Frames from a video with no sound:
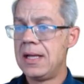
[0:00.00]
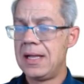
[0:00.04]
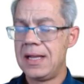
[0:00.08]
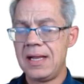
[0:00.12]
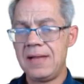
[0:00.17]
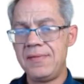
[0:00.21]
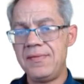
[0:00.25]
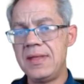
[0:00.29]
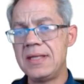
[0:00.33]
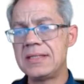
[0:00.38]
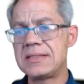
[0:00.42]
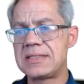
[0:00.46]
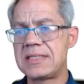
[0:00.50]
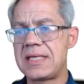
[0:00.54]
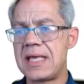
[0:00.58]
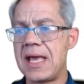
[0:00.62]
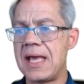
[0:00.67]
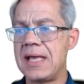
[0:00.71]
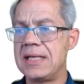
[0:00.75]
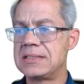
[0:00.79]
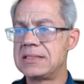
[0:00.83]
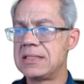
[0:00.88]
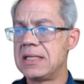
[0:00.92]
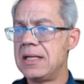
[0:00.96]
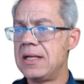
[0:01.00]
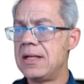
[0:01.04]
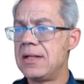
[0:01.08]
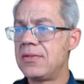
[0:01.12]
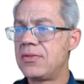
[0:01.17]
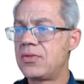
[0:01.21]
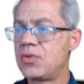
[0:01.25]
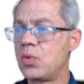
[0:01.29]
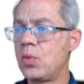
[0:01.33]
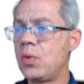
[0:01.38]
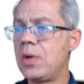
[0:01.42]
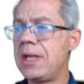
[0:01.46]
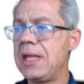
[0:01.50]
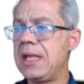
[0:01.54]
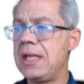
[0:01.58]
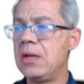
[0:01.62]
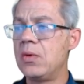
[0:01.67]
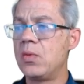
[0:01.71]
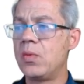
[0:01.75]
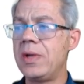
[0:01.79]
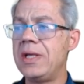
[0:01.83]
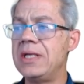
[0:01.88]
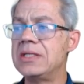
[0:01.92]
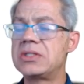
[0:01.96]
In this case, 3
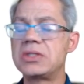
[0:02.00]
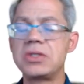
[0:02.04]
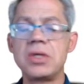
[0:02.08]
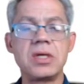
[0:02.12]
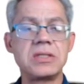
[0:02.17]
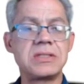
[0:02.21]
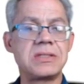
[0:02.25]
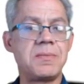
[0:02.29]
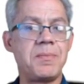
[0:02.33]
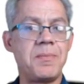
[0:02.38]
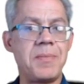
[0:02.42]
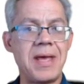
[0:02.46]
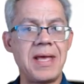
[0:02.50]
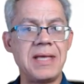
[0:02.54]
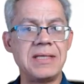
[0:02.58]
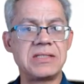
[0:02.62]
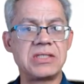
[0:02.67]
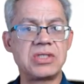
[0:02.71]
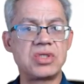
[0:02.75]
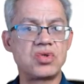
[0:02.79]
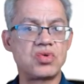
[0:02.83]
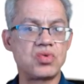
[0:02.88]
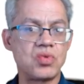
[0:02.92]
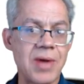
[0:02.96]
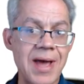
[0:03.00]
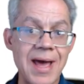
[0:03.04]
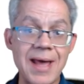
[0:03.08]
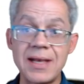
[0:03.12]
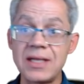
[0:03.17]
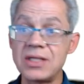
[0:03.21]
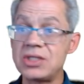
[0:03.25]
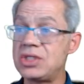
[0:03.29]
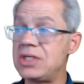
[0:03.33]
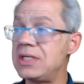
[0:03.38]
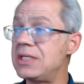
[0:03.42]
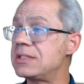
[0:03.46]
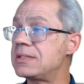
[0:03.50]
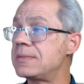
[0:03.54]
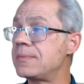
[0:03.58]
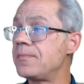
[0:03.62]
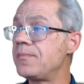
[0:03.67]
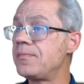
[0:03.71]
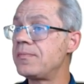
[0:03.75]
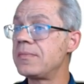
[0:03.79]
research-based strategies